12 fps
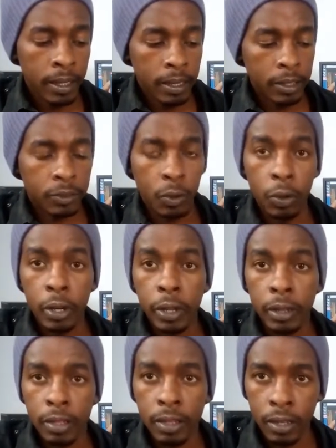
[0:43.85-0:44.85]
It's
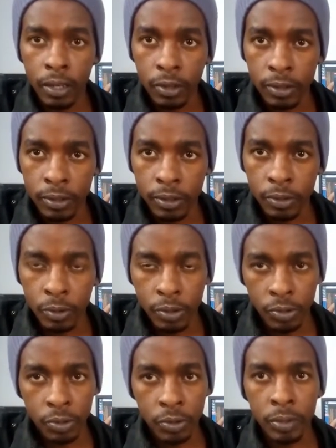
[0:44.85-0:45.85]
only 3 chords, so it
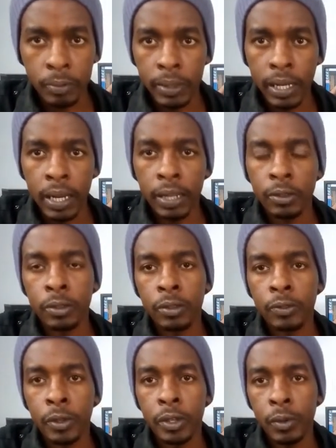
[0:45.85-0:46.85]
shouldn't be a hassle
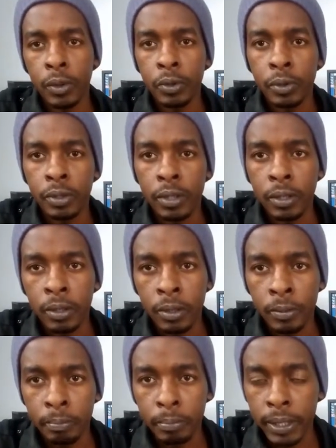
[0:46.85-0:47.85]
for anyone who is a
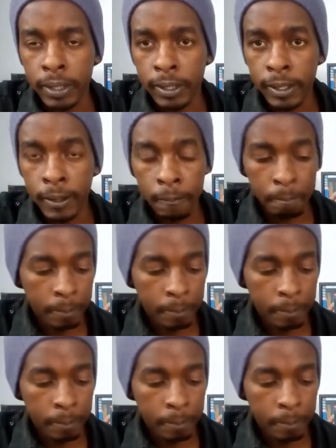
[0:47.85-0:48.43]
beginner.